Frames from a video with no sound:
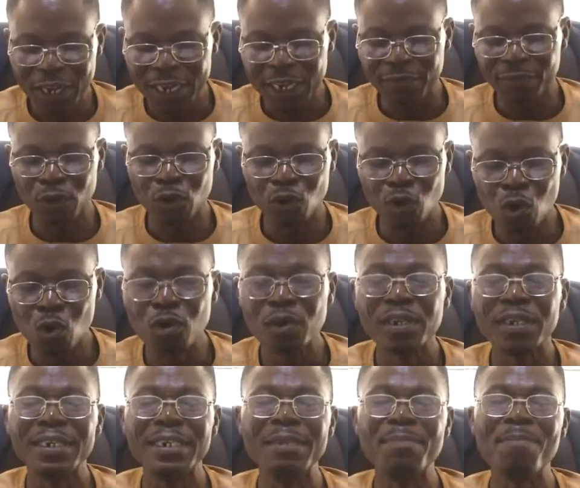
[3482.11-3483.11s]
and if you know
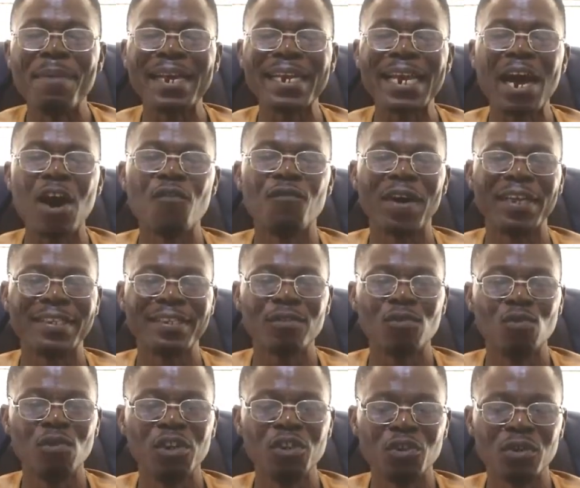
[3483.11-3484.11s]
the manner of
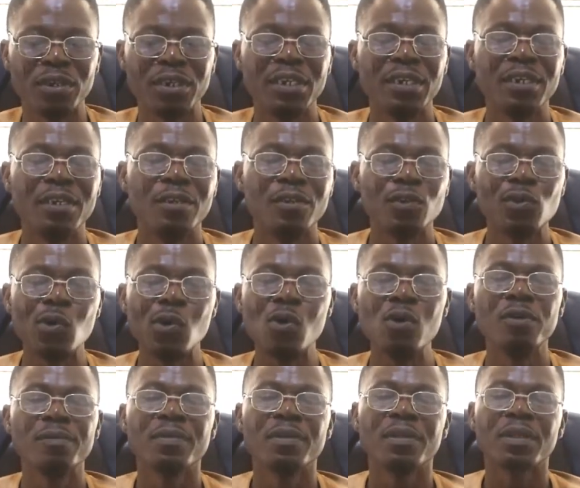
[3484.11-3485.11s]
articulation. So
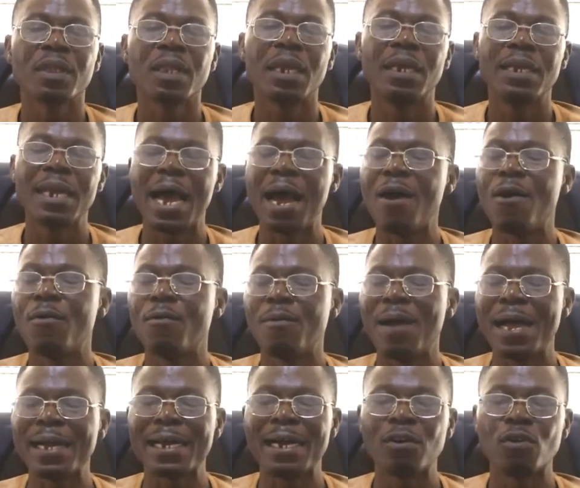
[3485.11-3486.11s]
now
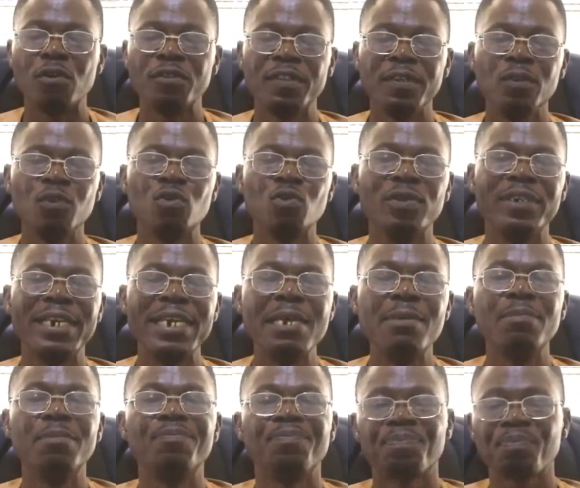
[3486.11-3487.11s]
I can continue to name
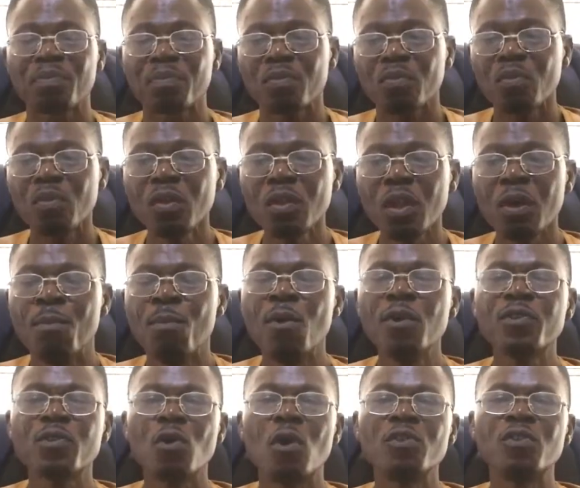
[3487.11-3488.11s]

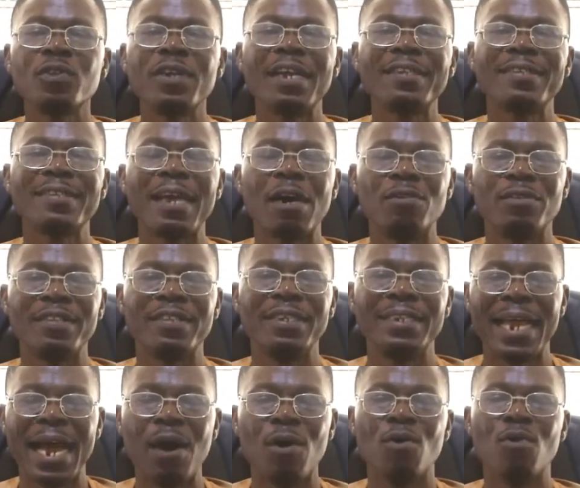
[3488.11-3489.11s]
most consonant sounds
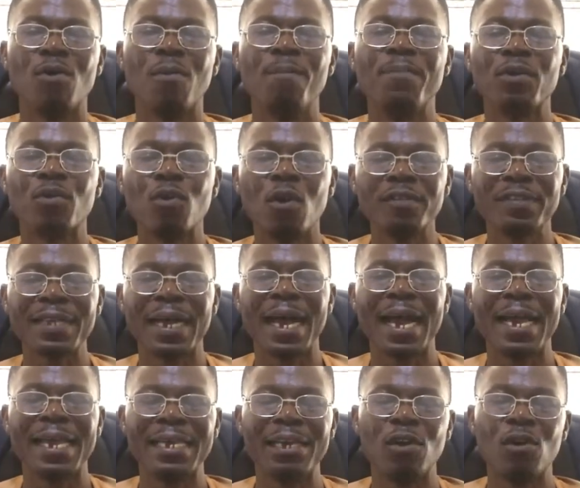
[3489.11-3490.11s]
now because
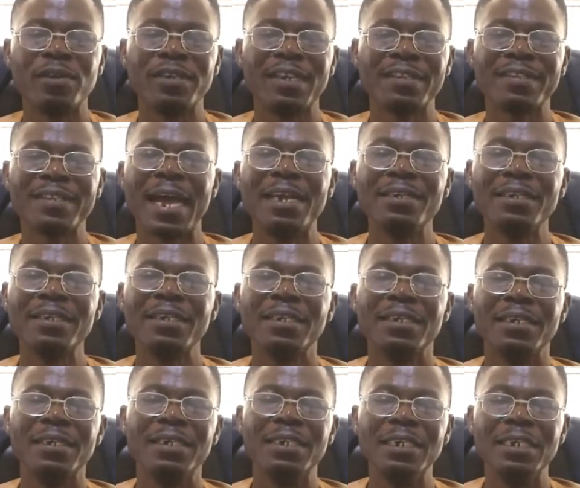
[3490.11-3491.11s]
I understand
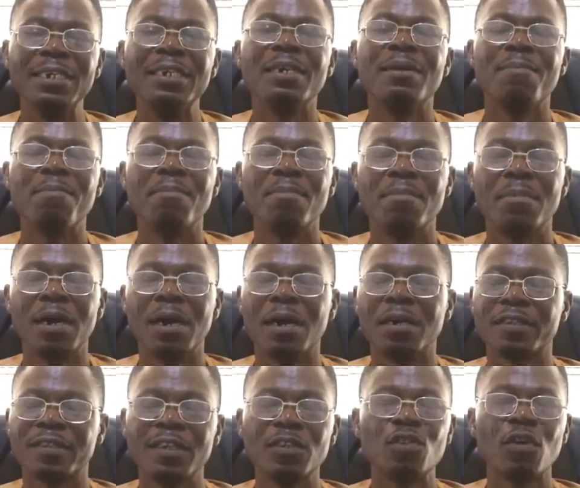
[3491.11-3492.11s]
the
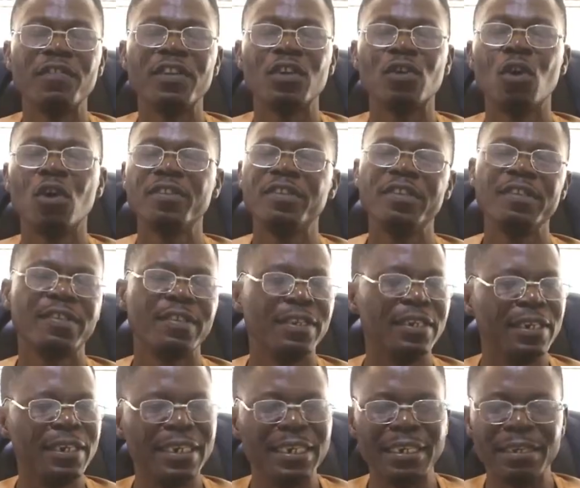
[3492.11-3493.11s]
state of the glottis,
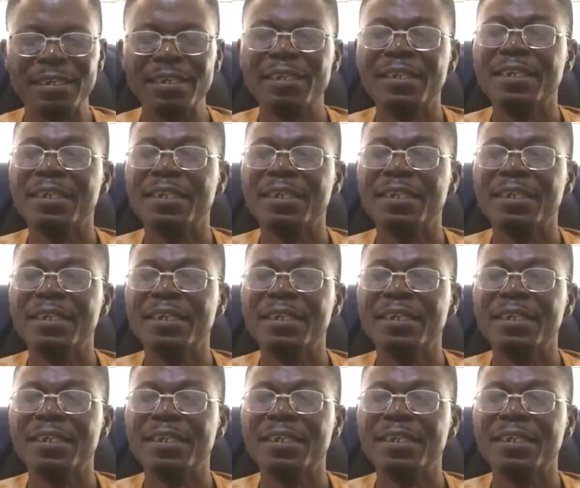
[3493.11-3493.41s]
the